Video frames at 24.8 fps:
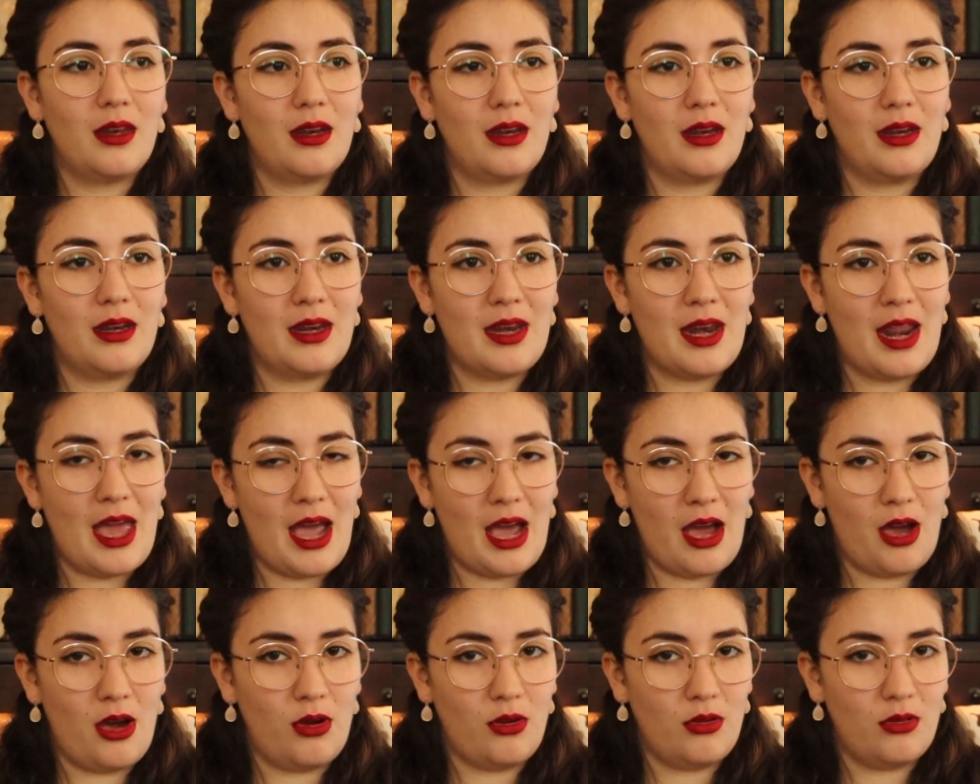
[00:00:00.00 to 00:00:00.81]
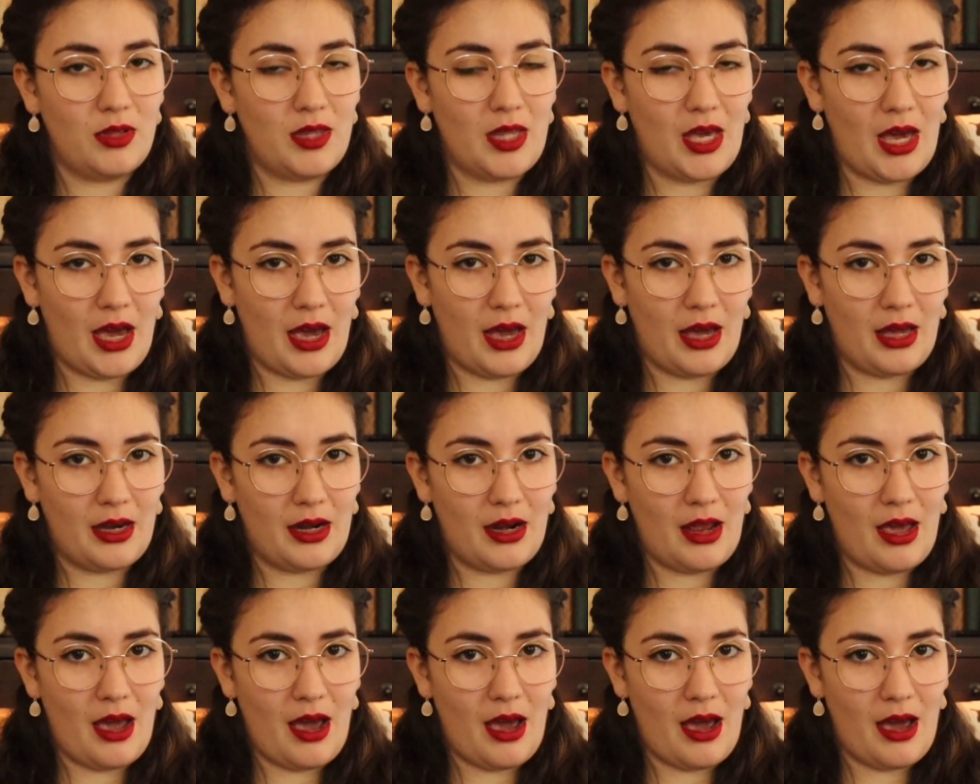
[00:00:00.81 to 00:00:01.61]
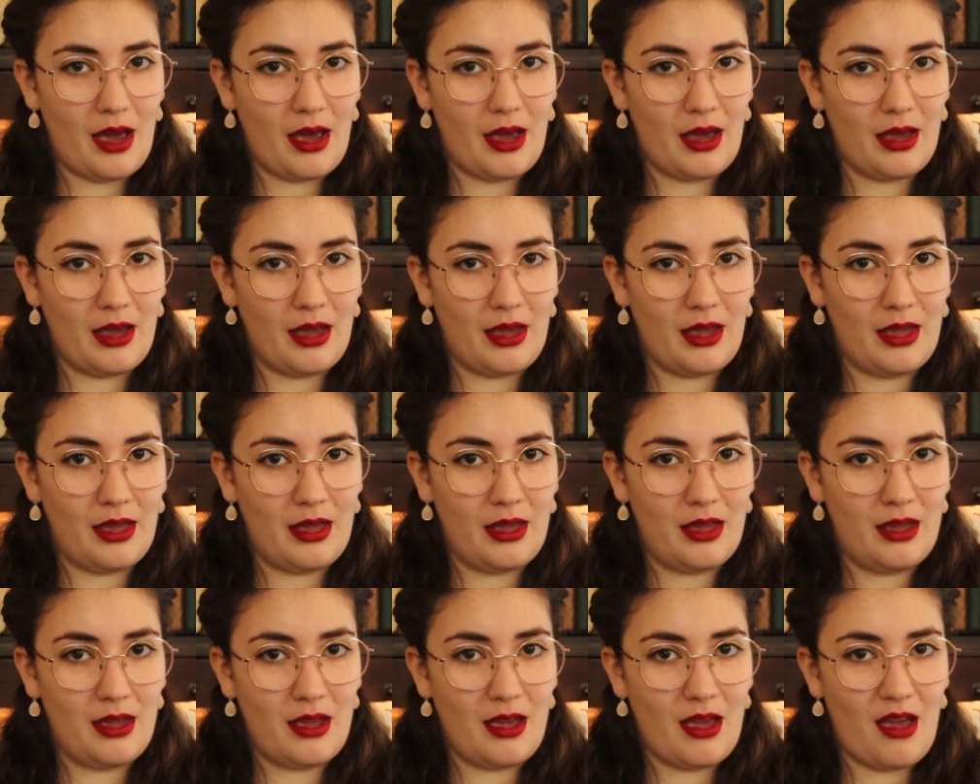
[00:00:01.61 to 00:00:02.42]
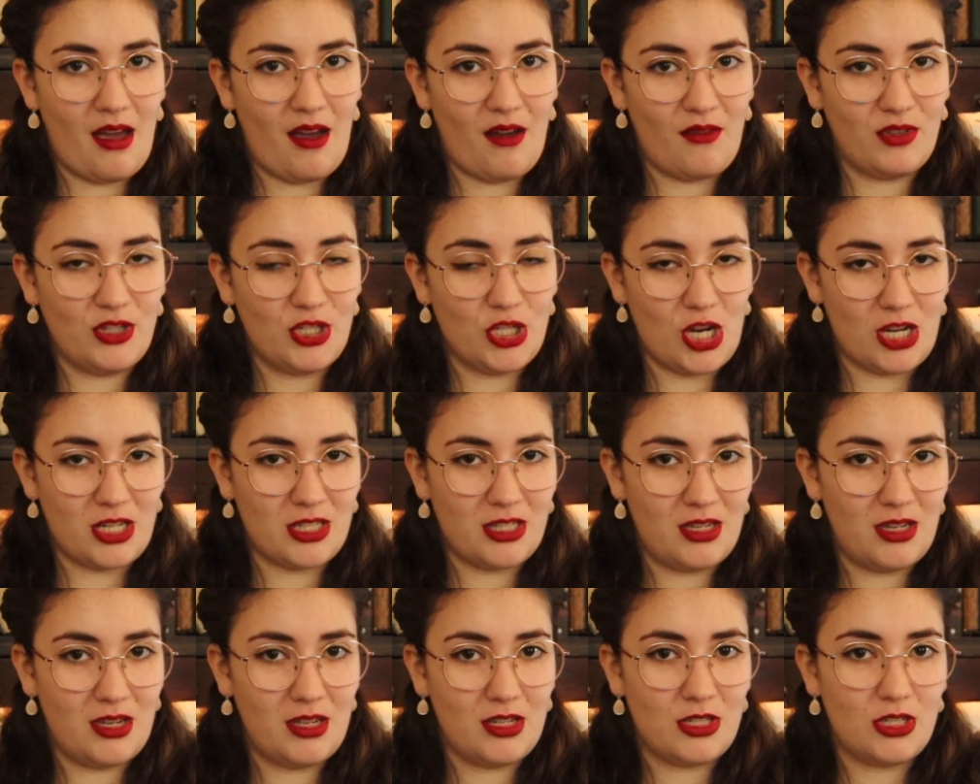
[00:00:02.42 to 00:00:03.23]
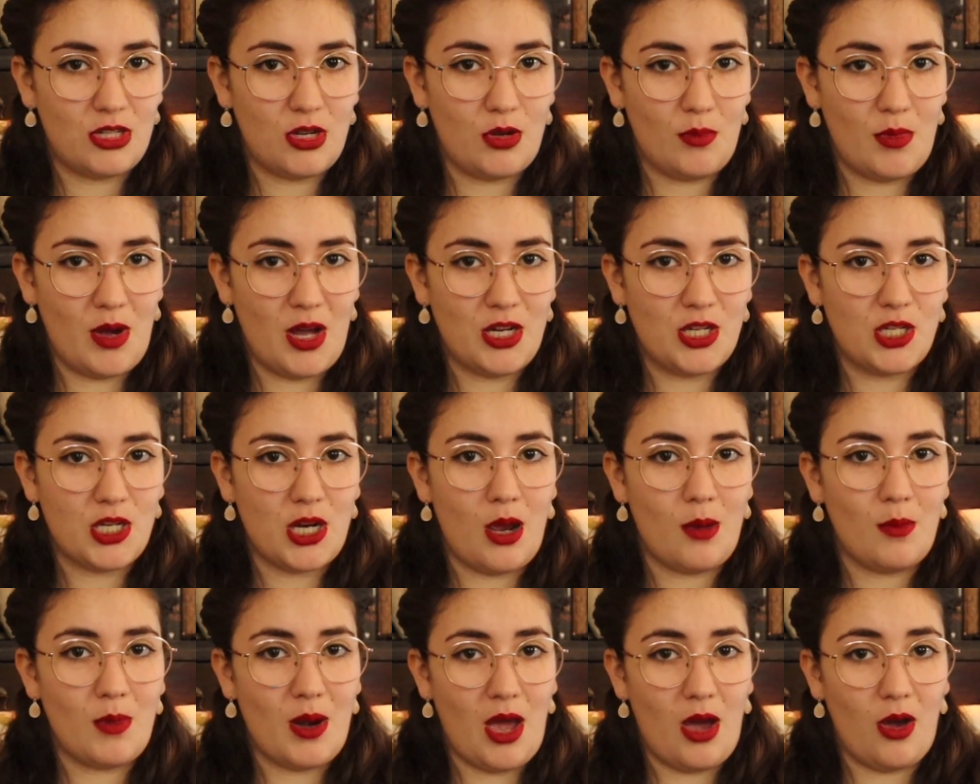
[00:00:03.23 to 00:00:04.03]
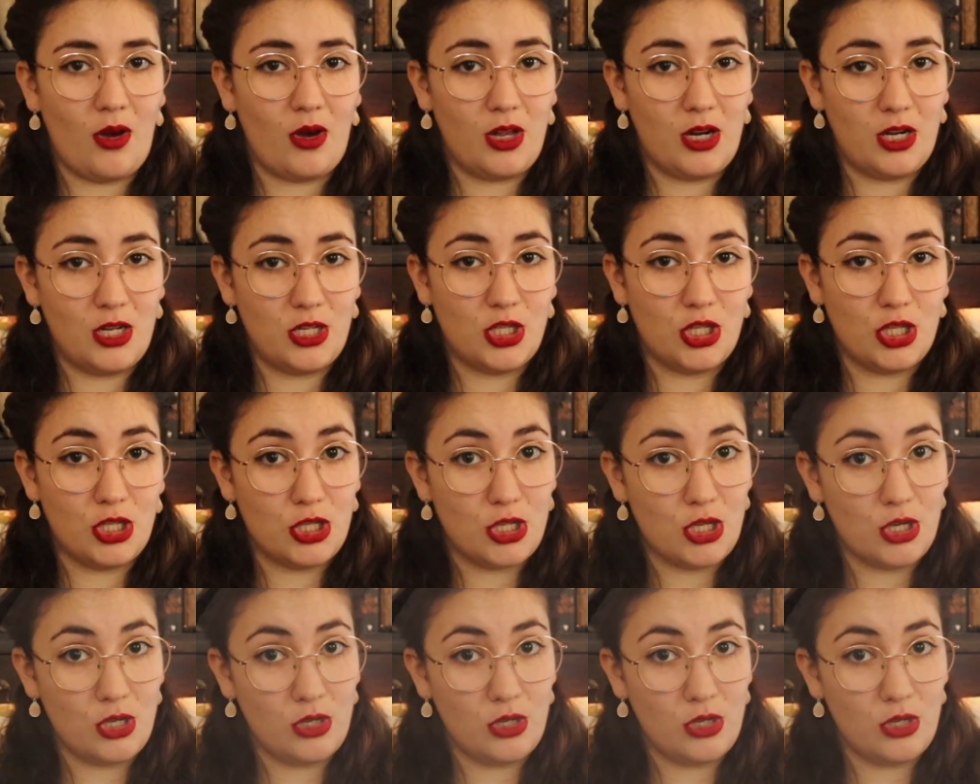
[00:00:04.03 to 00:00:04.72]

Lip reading: now that I have adjusted it so much, I'm now gonna just